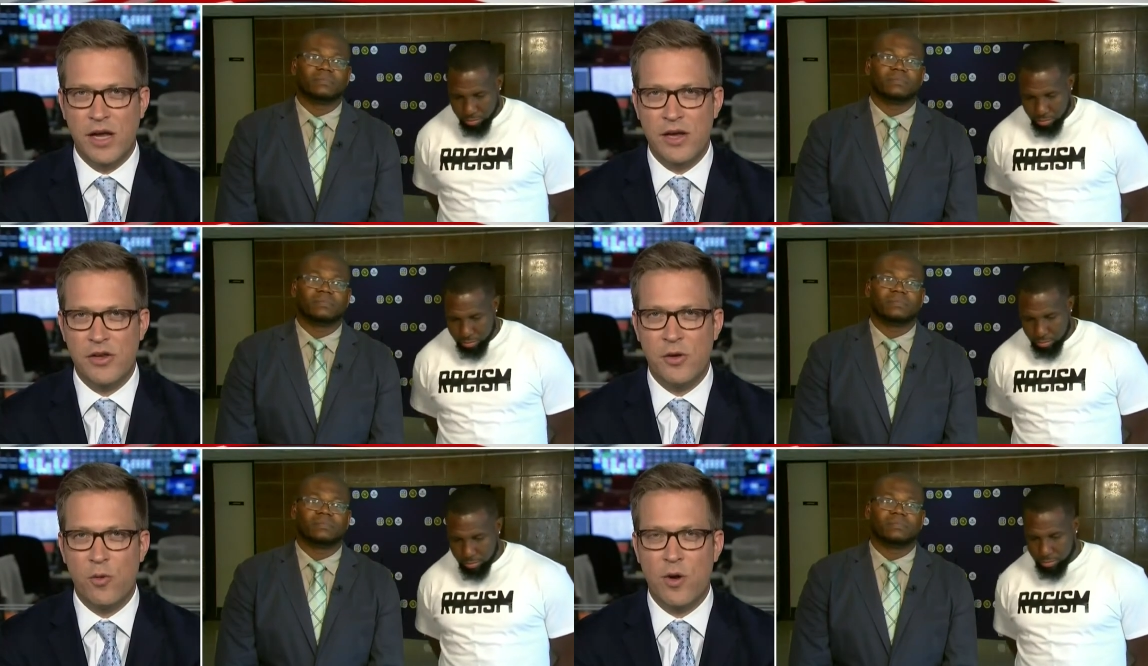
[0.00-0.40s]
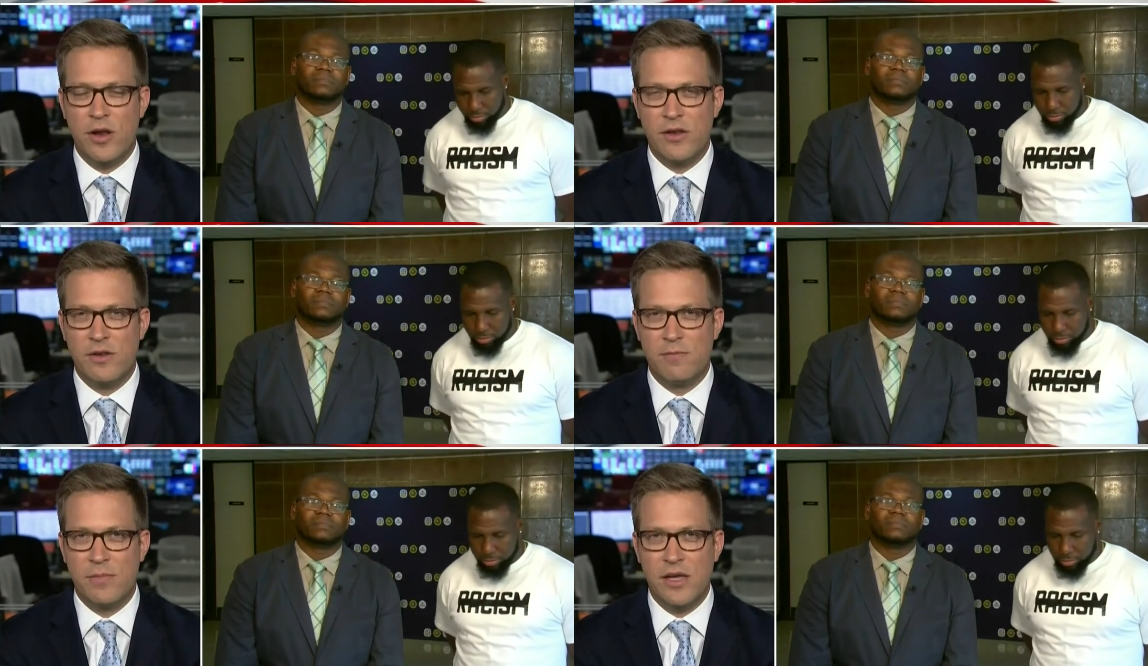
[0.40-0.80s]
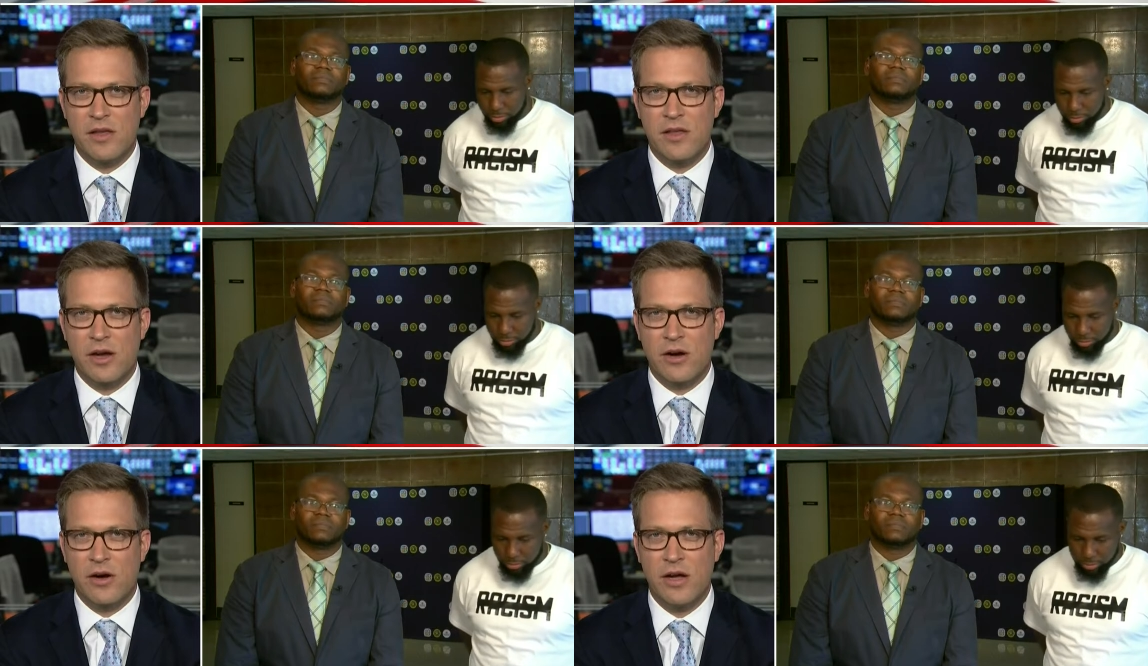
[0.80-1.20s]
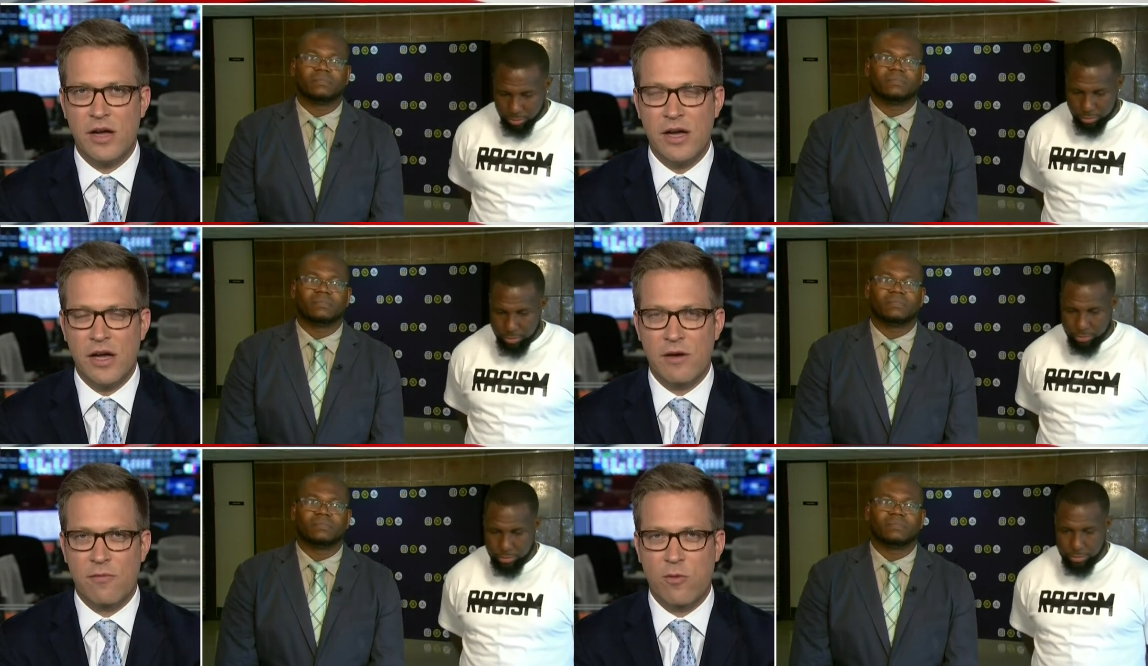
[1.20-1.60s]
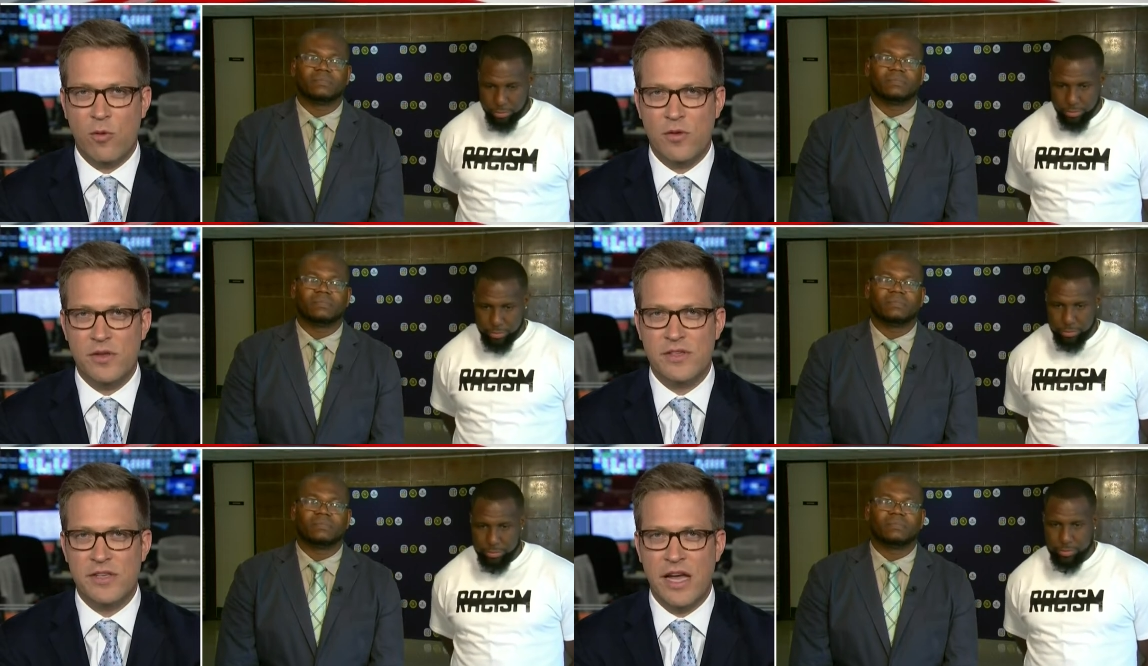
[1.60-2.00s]
Speaker 1: You wanted to be there for
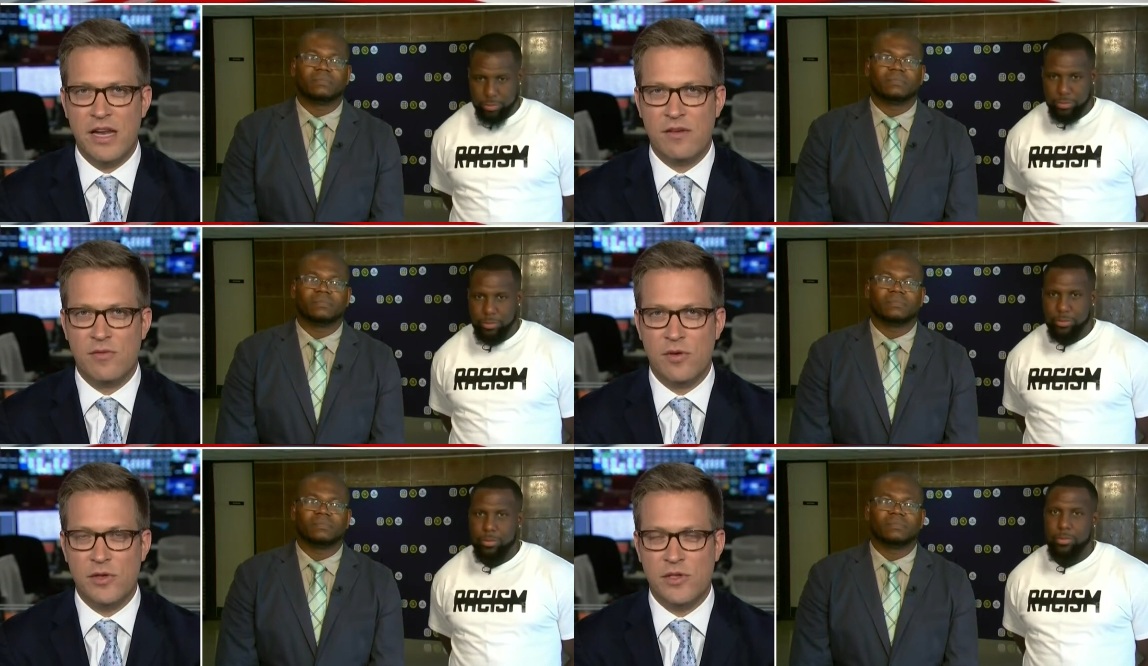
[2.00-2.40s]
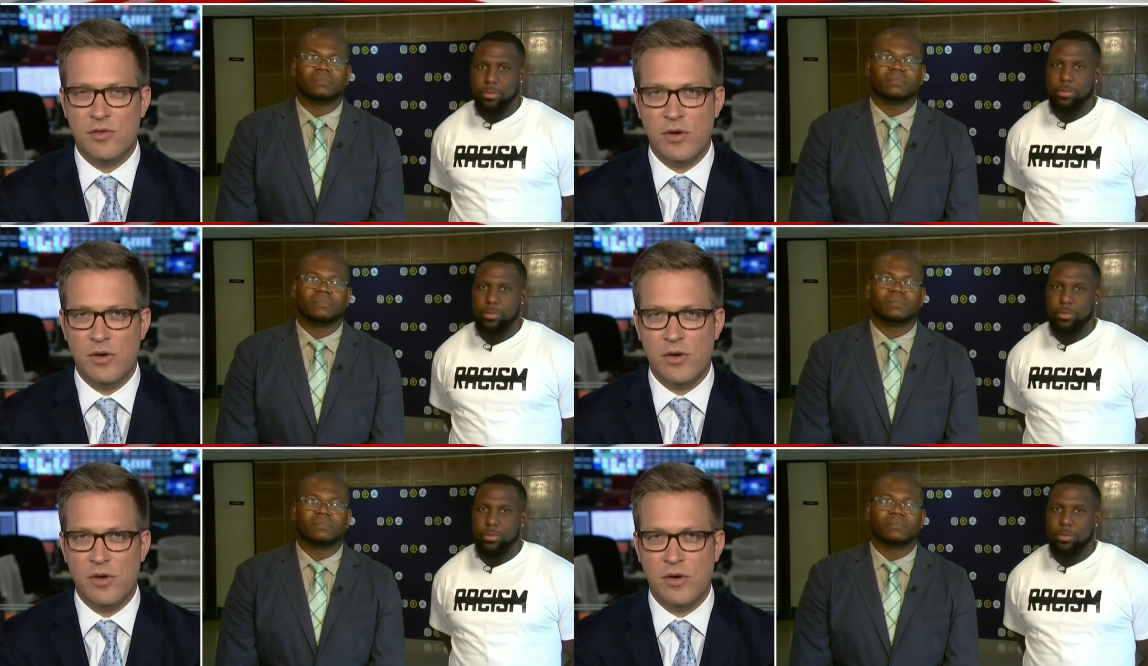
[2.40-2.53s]
this anniversary.